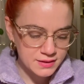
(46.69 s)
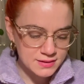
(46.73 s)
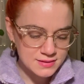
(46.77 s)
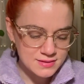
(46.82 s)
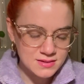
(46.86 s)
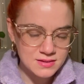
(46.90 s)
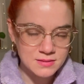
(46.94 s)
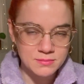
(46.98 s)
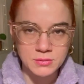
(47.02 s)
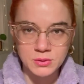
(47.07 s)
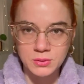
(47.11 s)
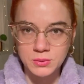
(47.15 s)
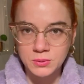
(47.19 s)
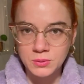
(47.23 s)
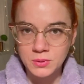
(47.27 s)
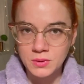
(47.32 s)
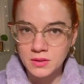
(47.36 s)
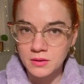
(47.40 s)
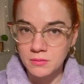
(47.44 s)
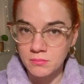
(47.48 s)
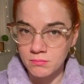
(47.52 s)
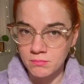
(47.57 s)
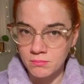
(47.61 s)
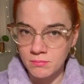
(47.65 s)
smooth
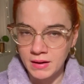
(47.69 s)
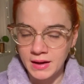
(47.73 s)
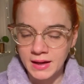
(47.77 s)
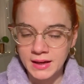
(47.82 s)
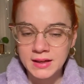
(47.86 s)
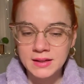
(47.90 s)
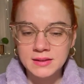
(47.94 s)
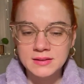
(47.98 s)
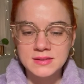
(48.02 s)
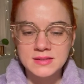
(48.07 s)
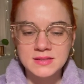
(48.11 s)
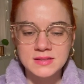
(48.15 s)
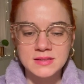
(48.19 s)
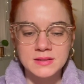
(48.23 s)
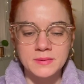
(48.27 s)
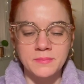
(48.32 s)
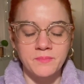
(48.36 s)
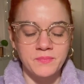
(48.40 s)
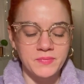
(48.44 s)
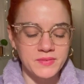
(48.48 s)
matte.